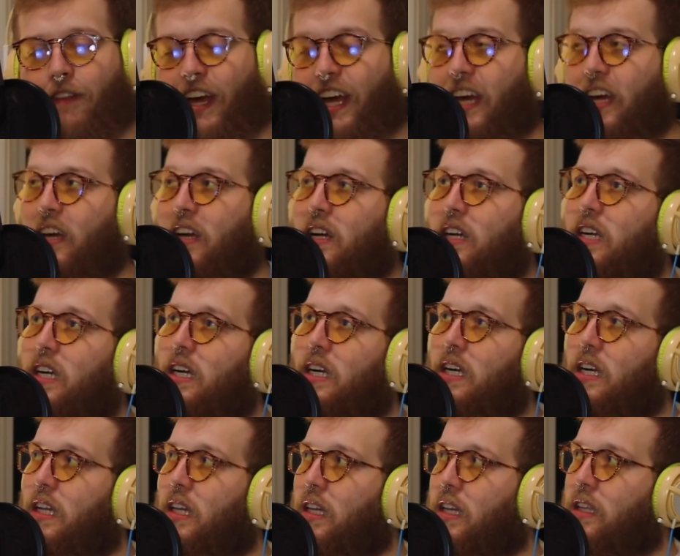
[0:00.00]
Like,
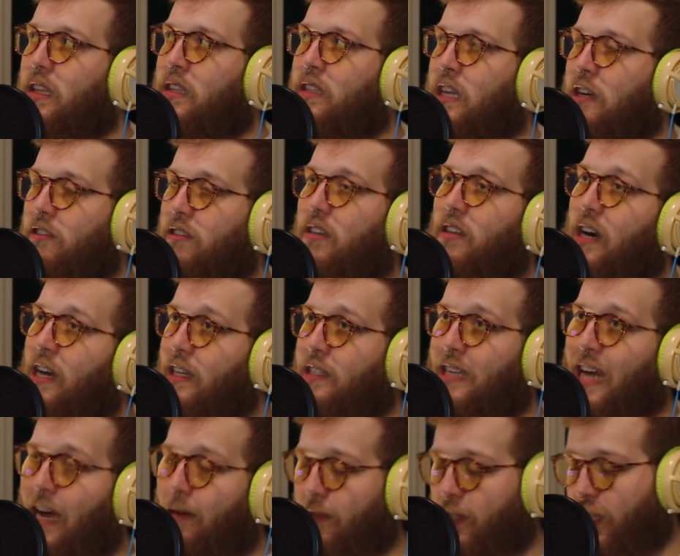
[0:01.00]
there's a lot of
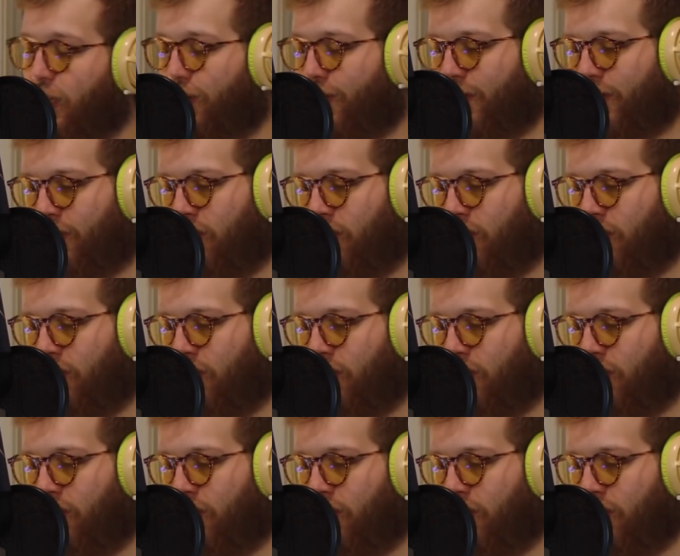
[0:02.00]
times in your